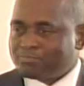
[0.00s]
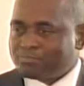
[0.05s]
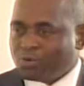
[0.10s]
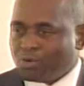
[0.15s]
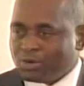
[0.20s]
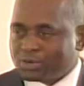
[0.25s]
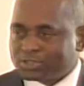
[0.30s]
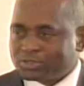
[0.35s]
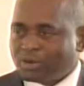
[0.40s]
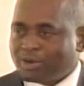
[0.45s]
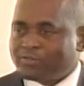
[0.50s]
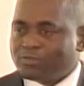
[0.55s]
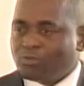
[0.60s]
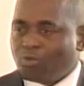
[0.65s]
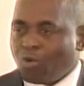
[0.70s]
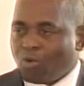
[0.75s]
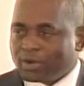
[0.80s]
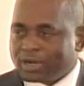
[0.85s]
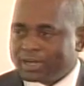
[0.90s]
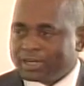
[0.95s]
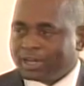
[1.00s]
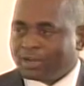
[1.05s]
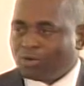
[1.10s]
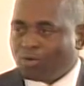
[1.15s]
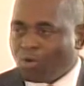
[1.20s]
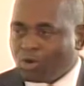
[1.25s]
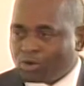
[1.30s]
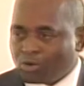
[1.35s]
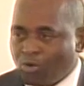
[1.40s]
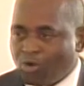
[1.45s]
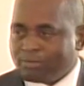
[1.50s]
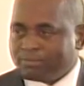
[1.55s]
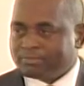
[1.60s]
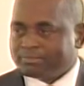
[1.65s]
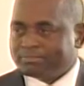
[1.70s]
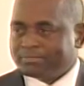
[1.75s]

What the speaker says: boast of owning their own home